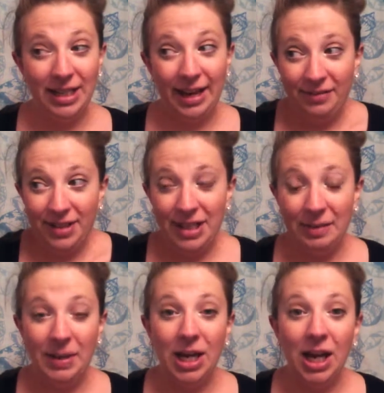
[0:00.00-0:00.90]
I have to
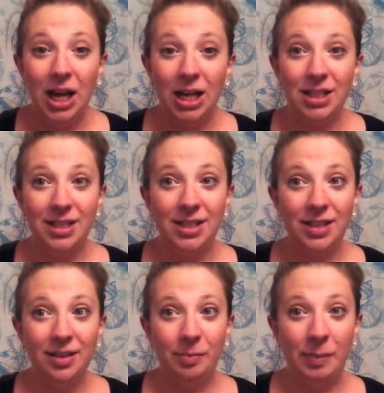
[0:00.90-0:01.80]
say,
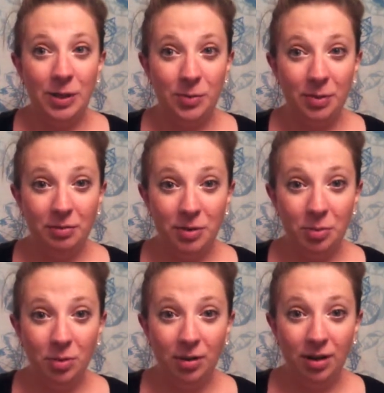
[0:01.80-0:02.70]
because Benjamin was
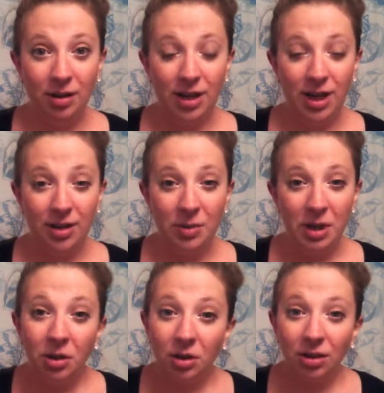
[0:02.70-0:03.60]
born like a
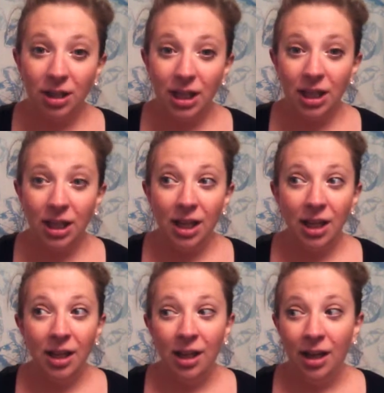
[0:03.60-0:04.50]
week early,
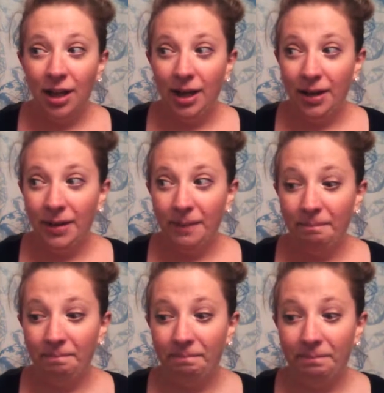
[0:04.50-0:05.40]

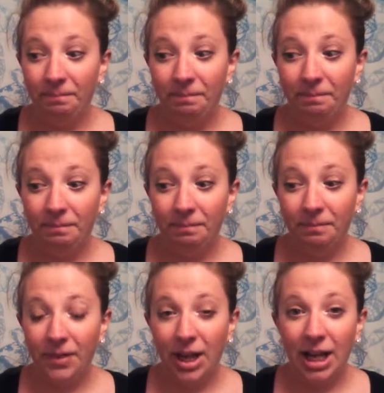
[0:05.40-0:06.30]

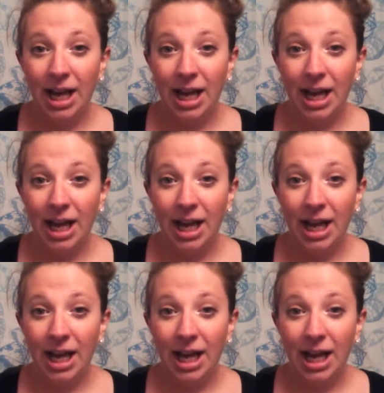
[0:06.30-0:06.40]
I